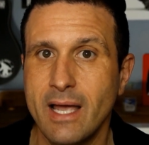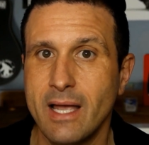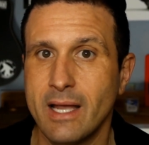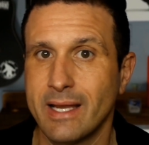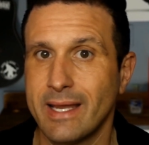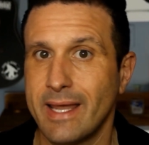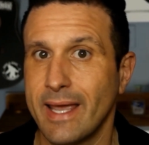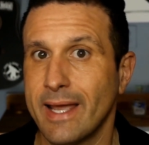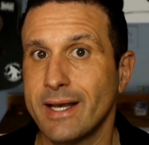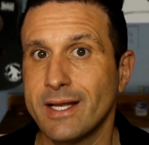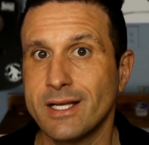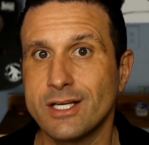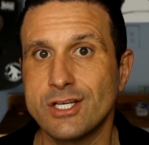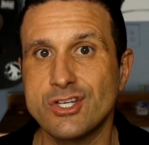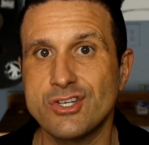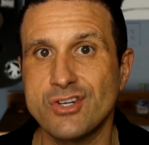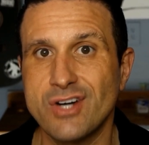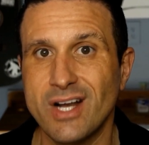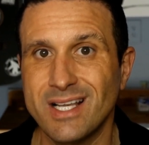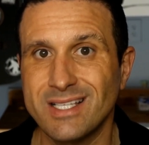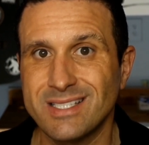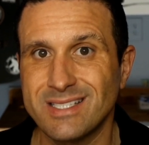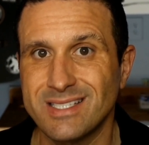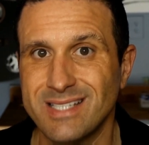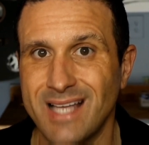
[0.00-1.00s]
getting
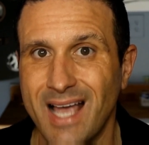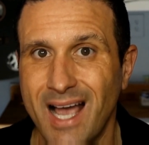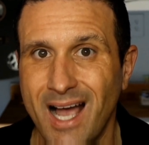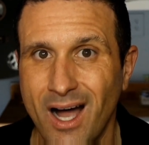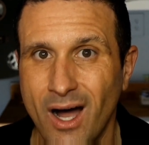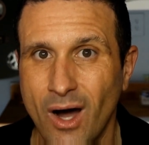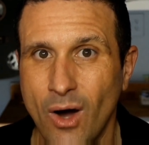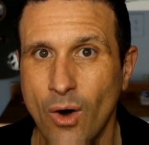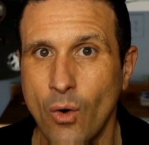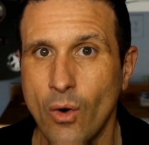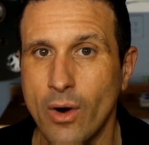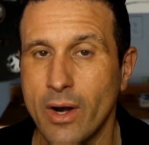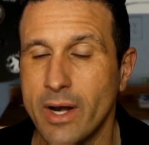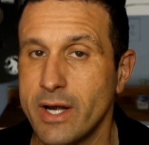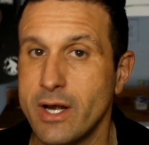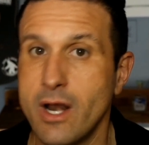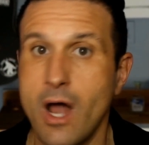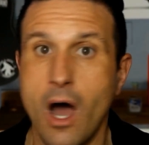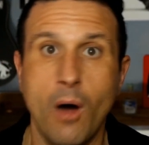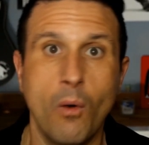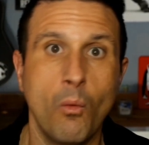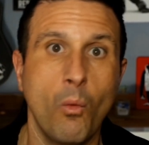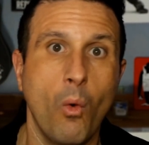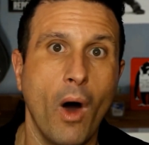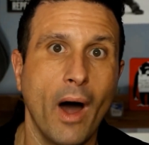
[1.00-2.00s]
stressed out,
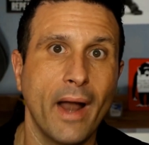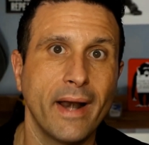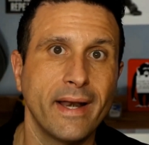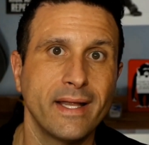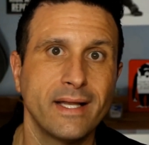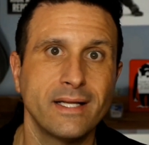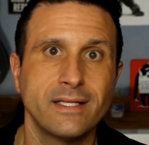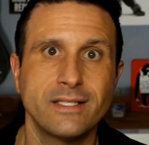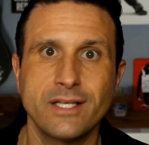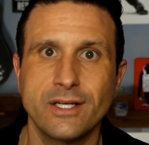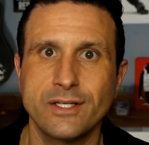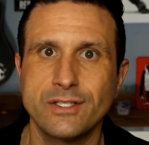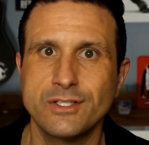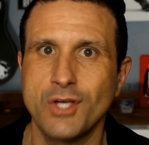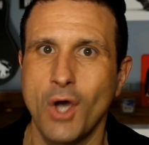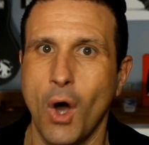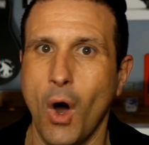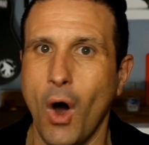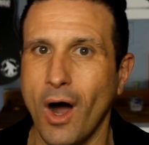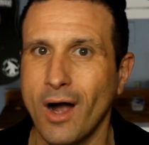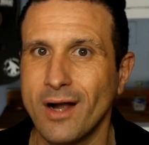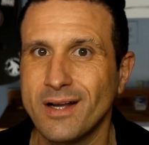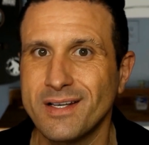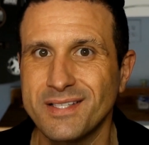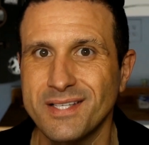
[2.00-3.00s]
not wanting to
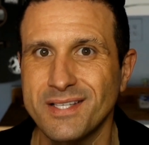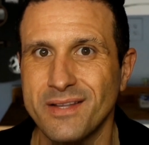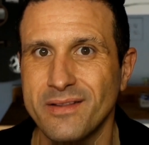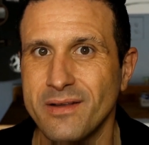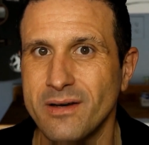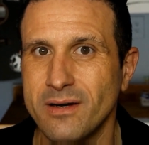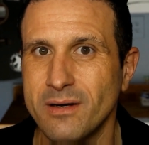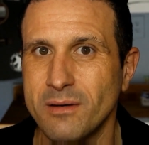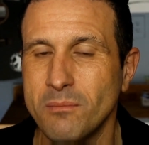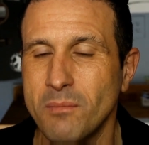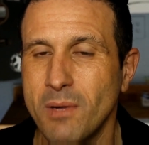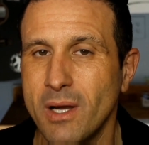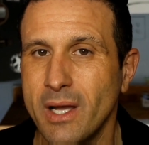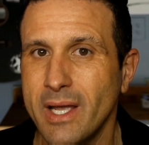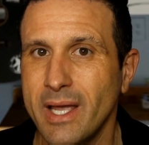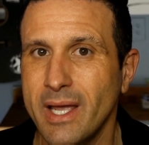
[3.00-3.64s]
talk to them.